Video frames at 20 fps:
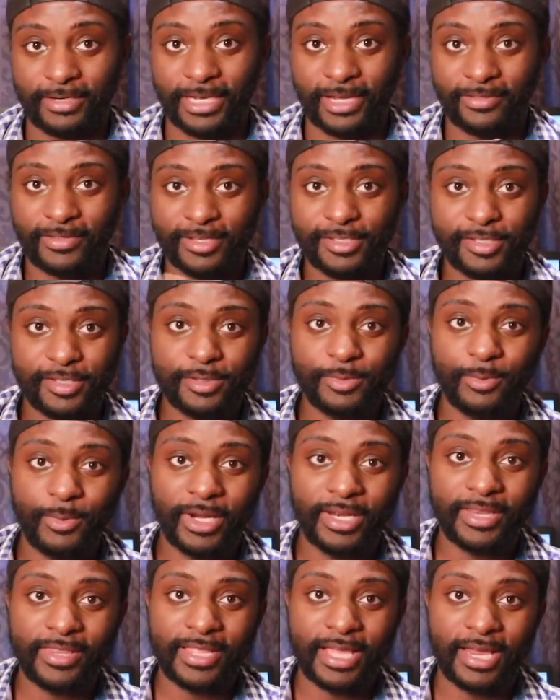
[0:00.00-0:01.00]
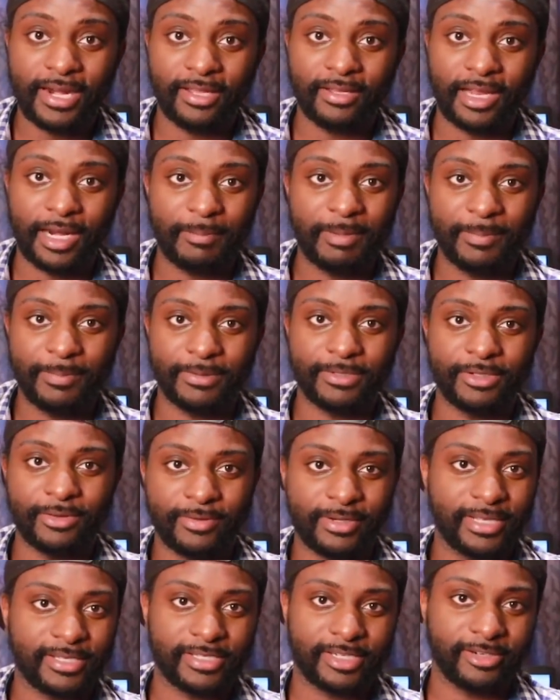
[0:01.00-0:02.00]
Now, this is one that a lot of people
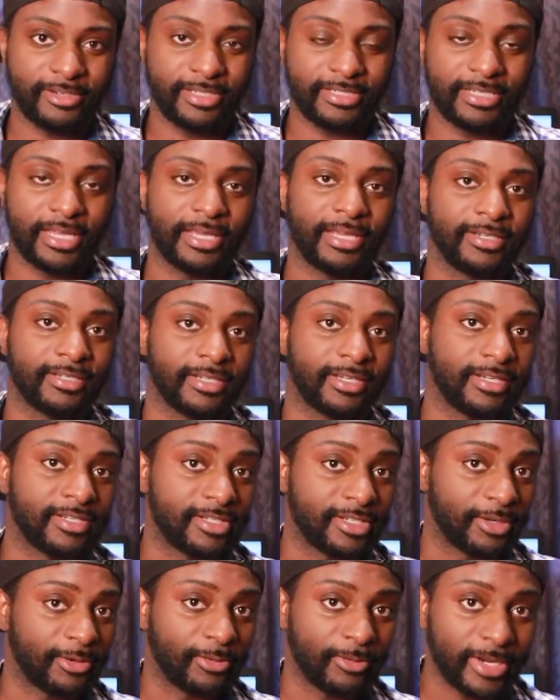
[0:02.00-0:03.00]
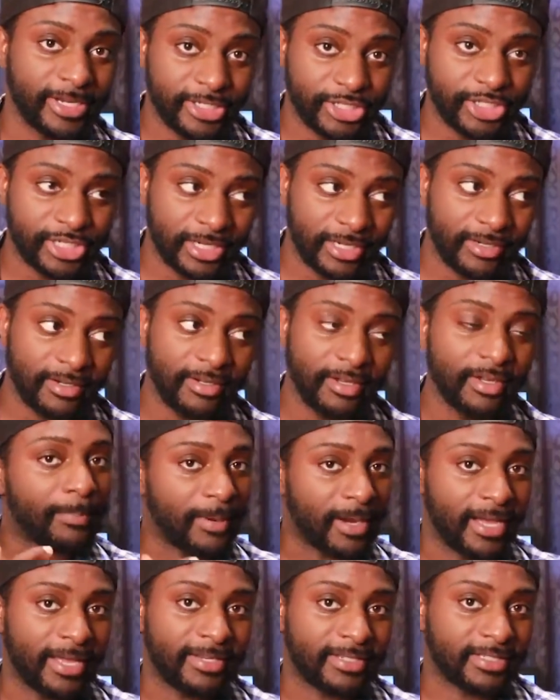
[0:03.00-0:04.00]
don't necessarily take into consideration,
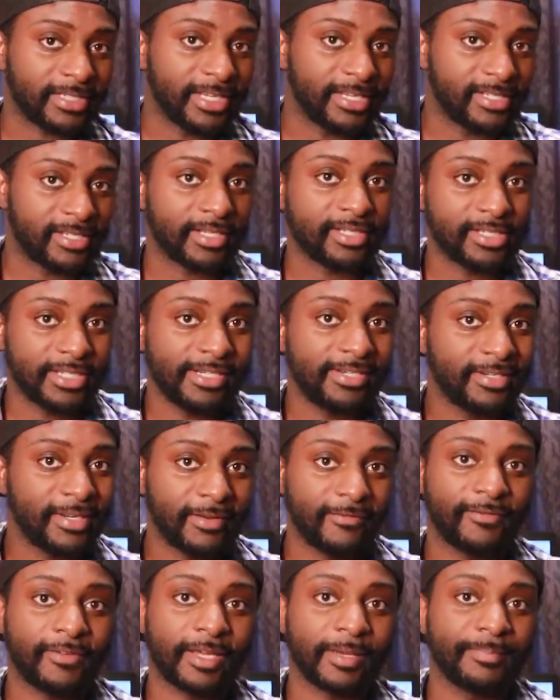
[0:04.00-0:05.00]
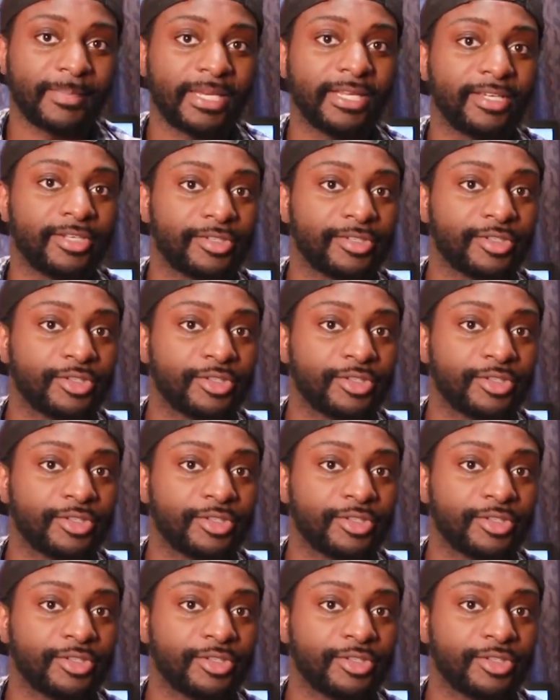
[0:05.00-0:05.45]
but it's a sin of committing